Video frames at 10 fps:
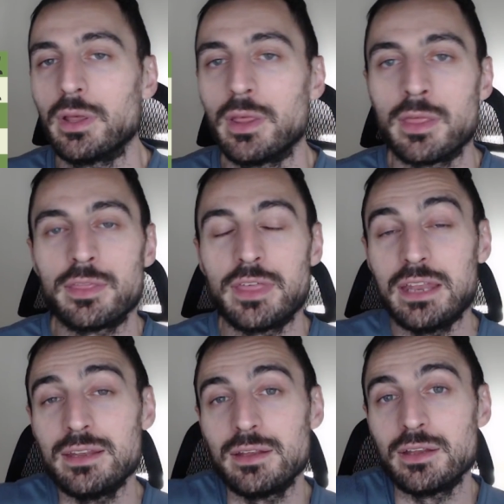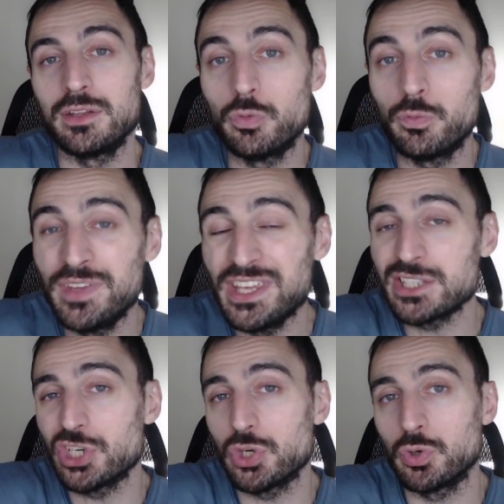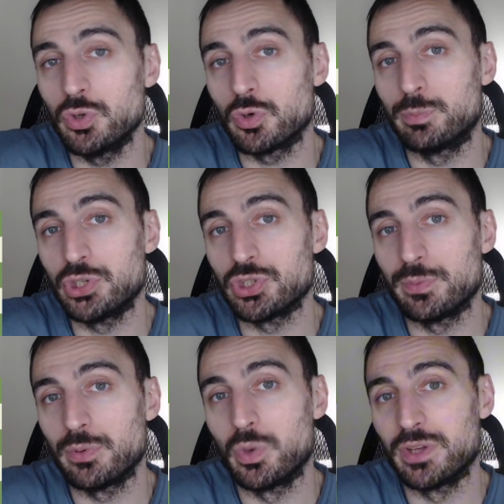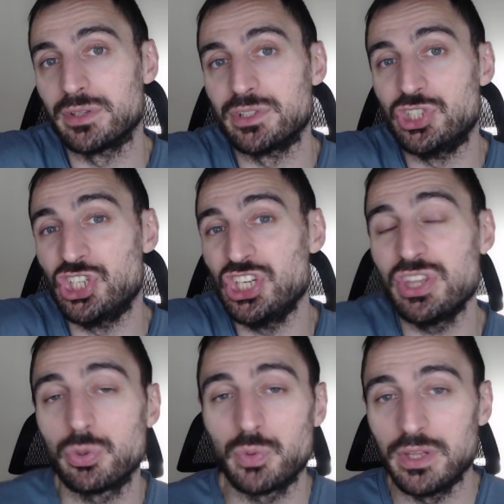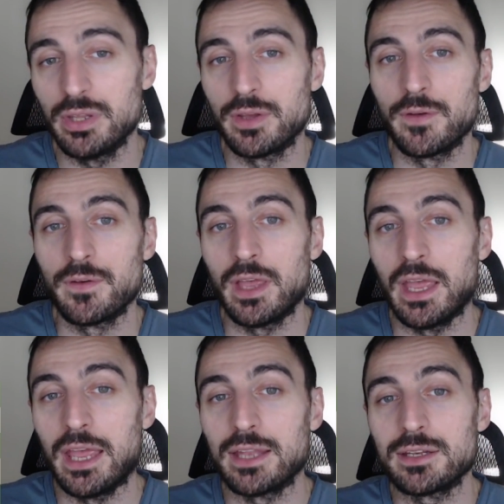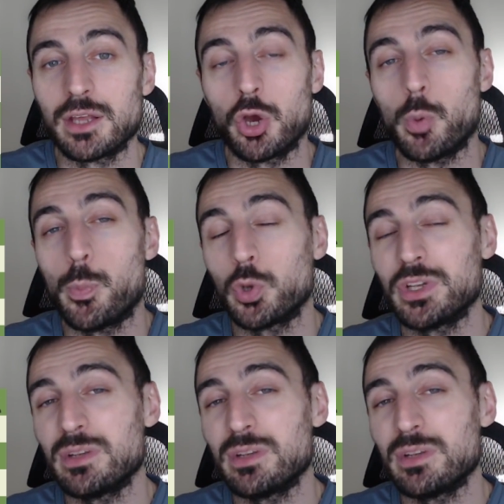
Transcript: then you fianchetto your bishop with g3 and opponent